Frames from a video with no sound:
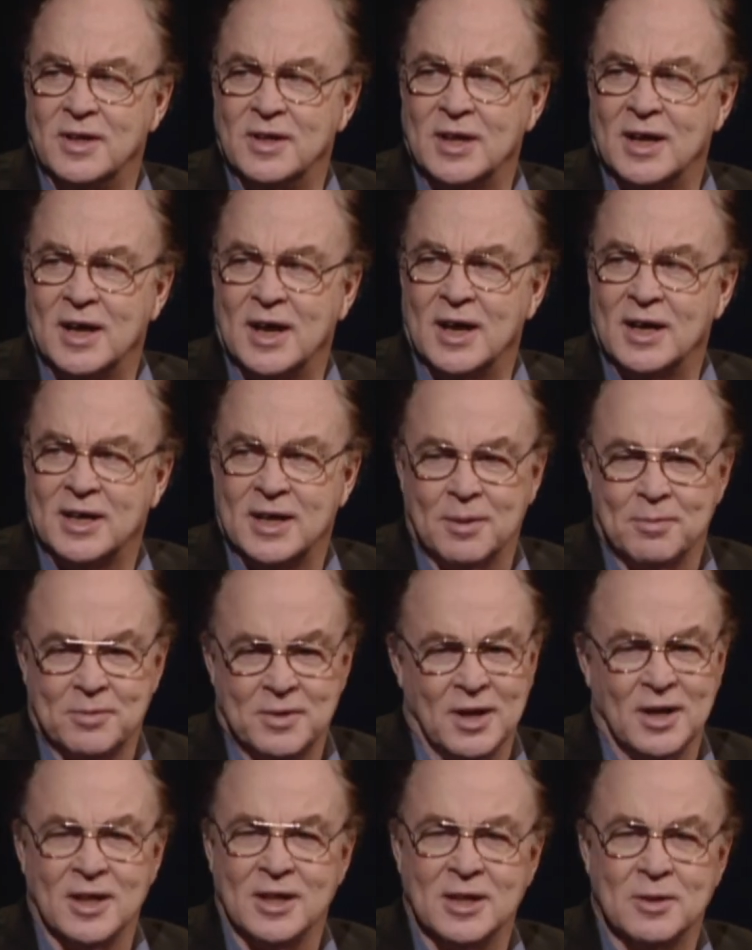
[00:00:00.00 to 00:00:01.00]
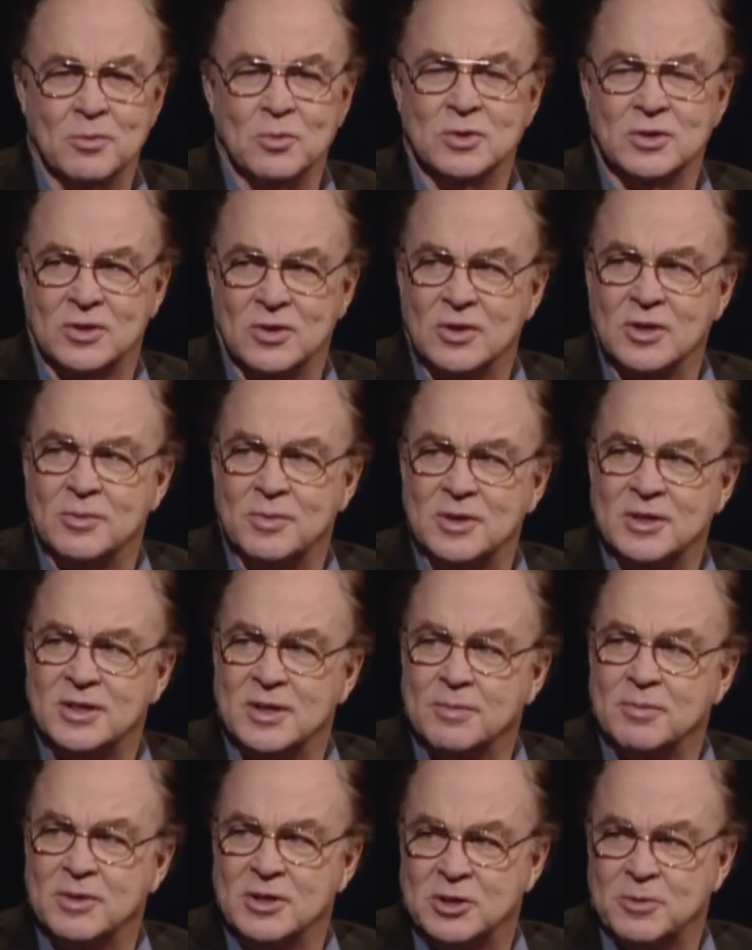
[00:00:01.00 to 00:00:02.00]
that I kept telling them was going to be
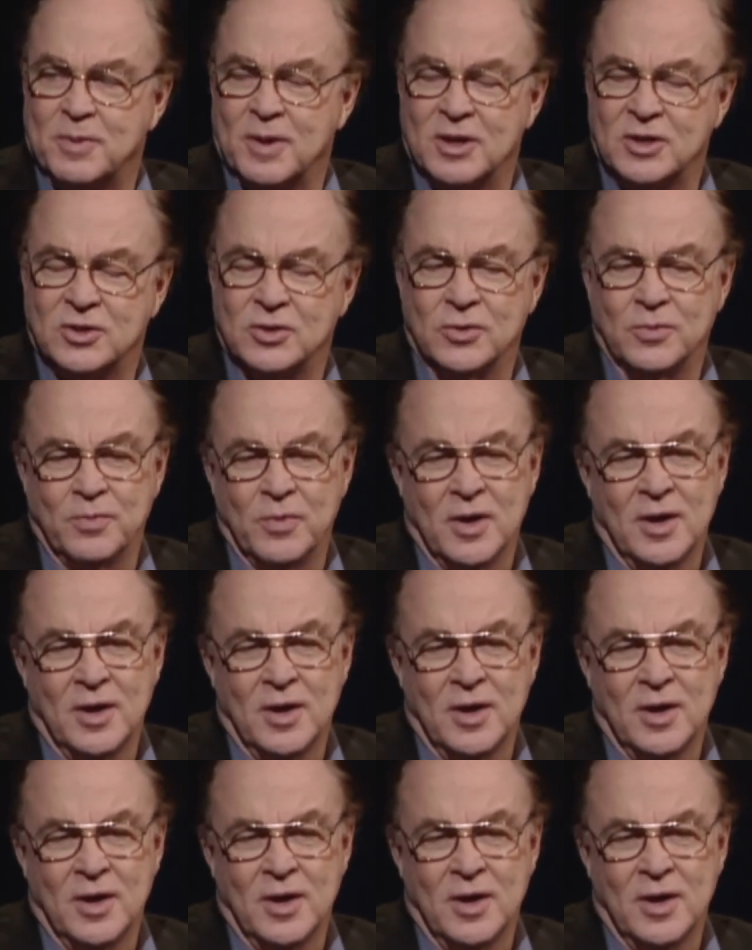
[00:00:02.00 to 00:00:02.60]
something special.